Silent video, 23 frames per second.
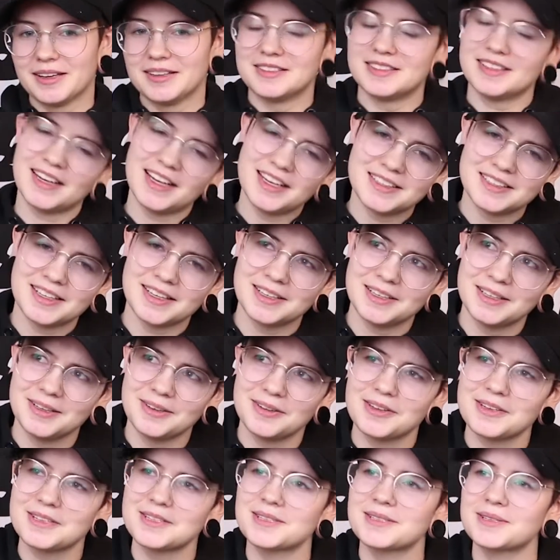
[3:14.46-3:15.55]
did I tell
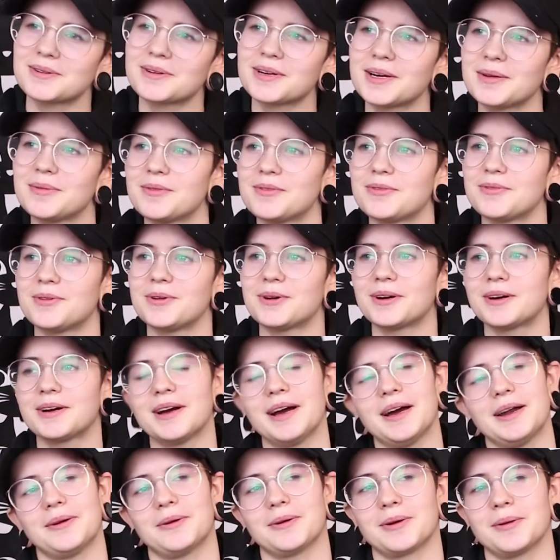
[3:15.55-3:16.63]
you this story
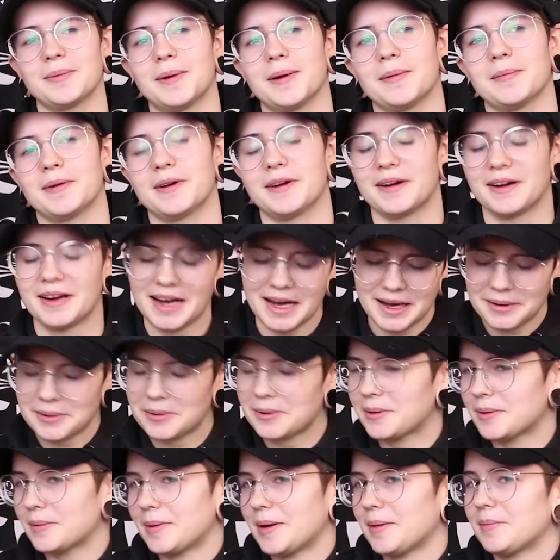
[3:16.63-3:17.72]
before? I don't
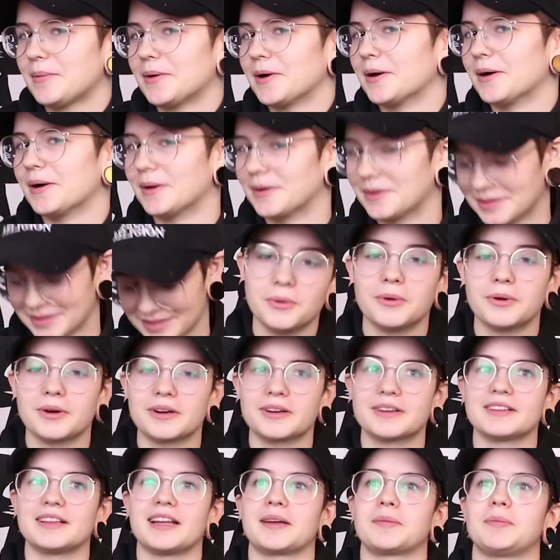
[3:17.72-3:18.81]
remember.
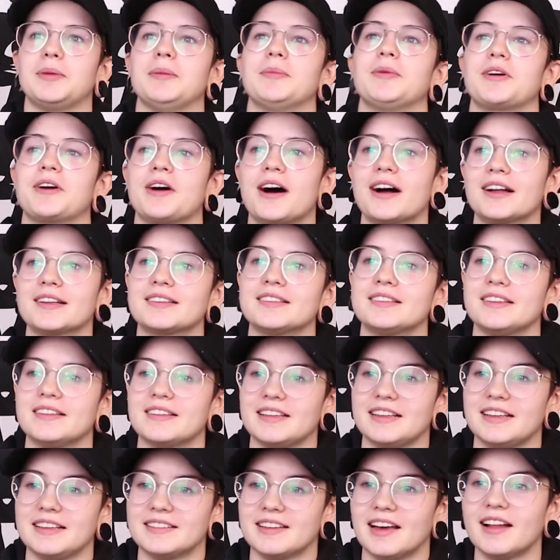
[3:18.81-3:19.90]
Or people
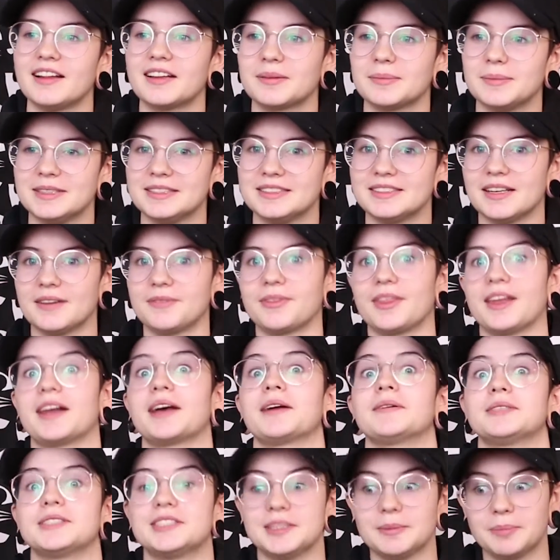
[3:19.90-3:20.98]
constantly telling me stuff that
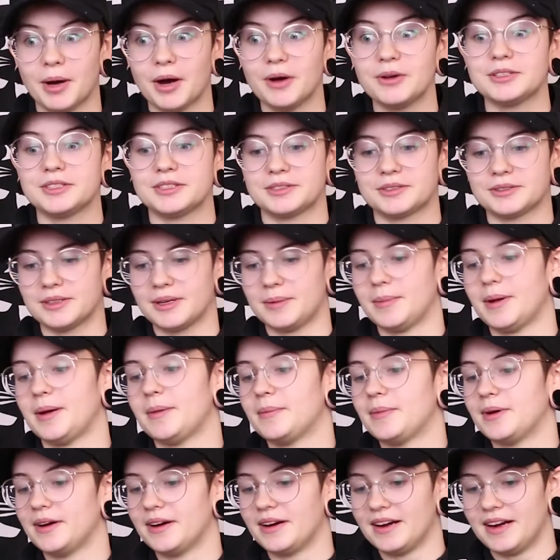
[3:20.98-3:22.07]
I was supposed to
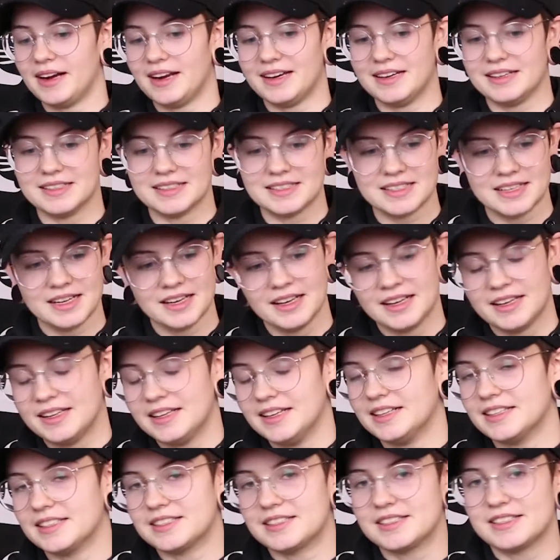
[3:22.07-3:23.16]
remember, and
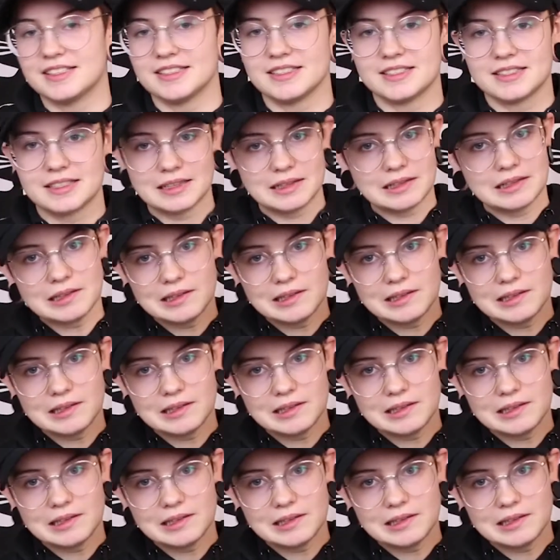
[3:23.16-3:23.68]
it's just...